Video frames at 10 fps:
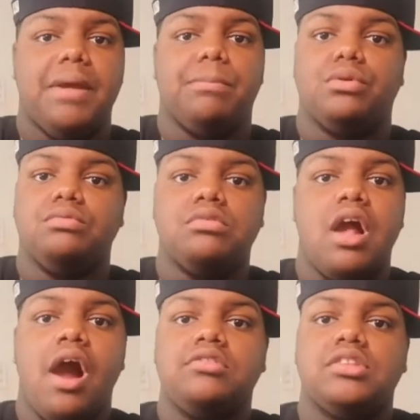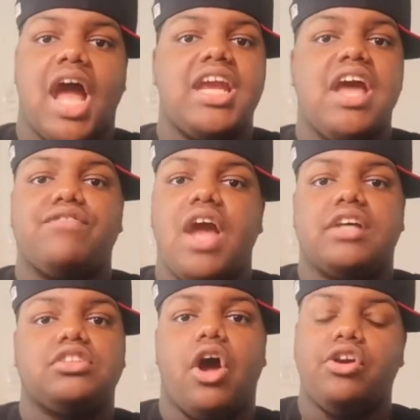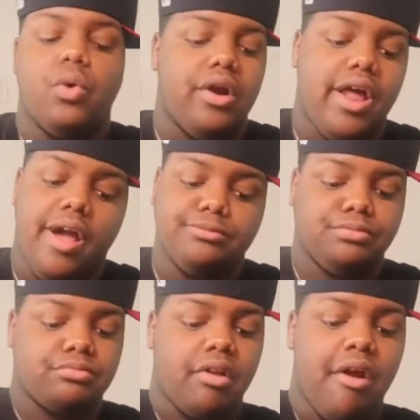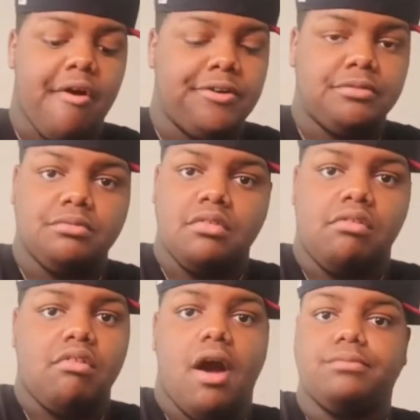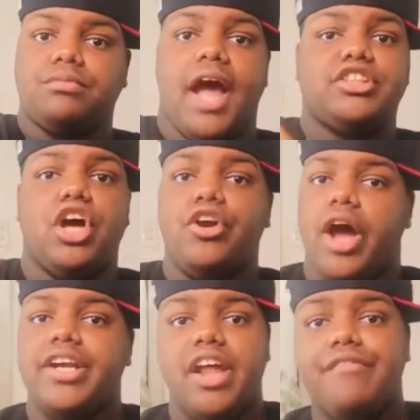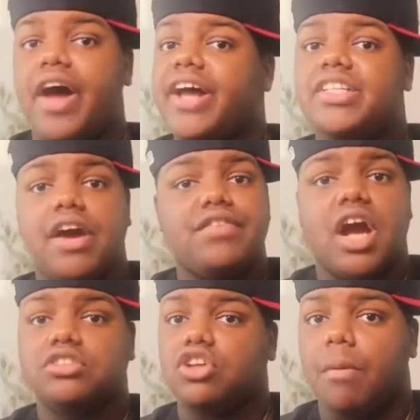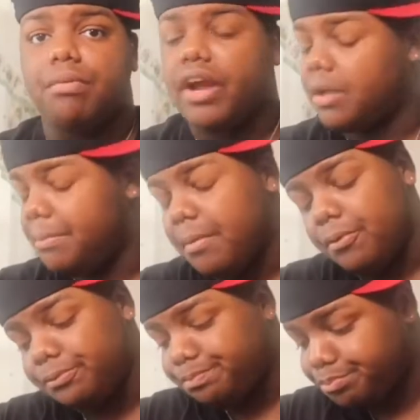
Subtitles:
people. I definitely gotta start doing that. I sure do. I definitely gotta start pranking people.